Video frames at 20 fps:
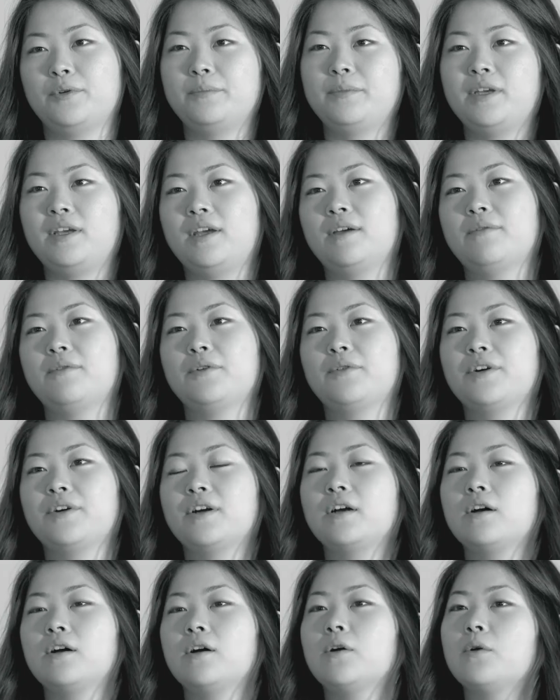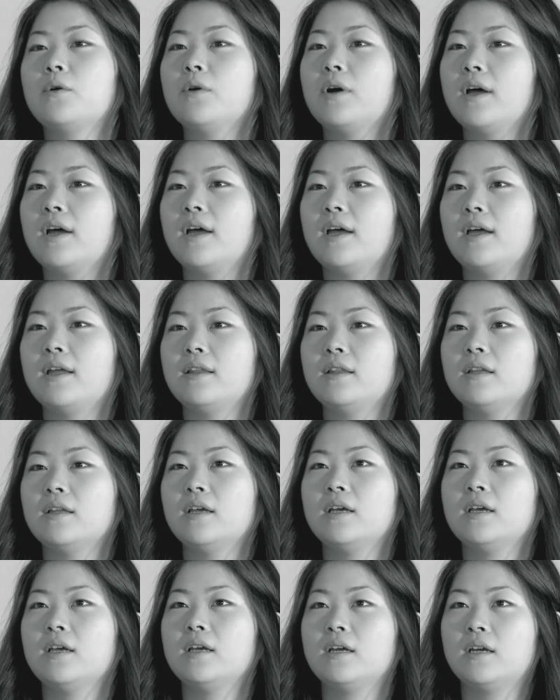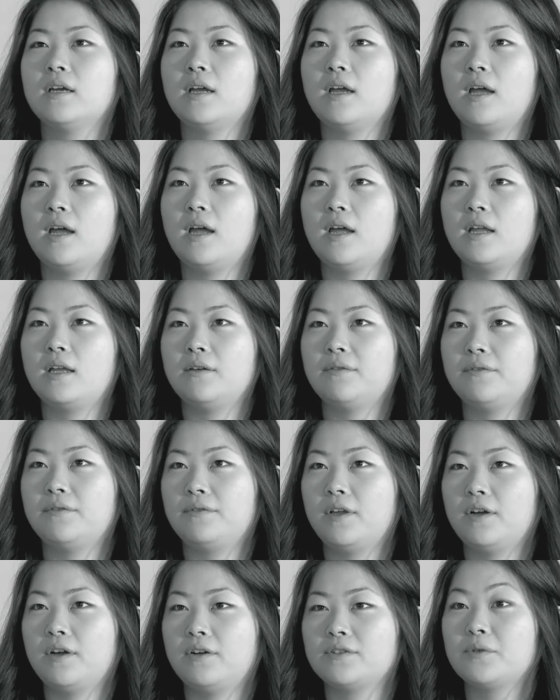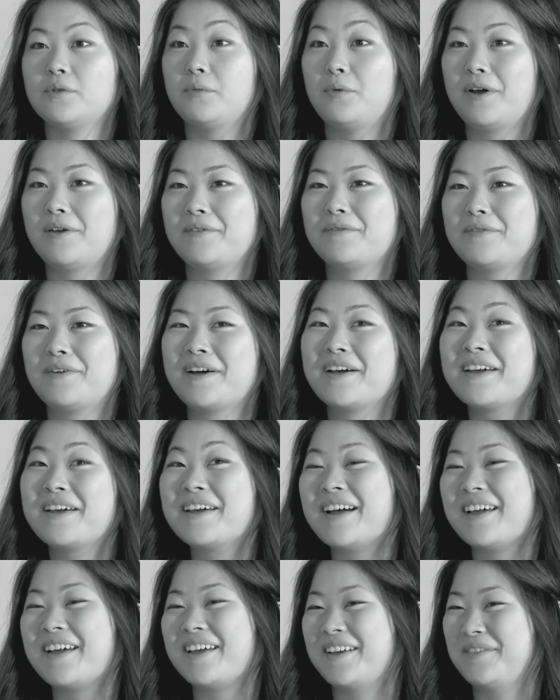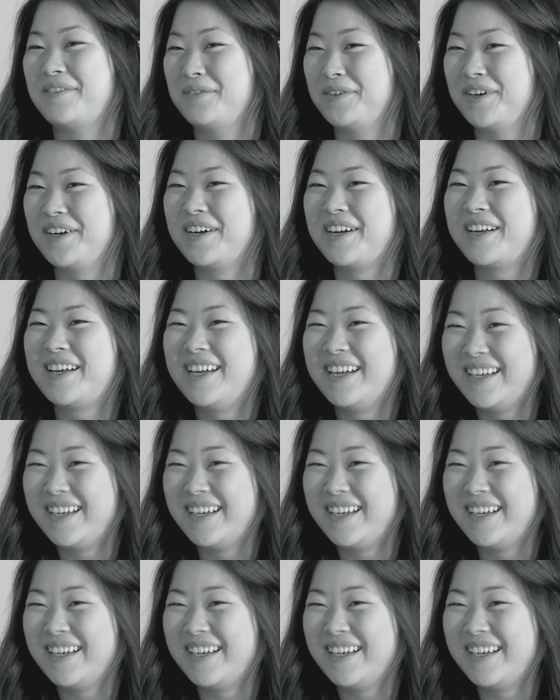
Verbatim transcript: me everywhere I go, and if there's a Wi Fi, I can work.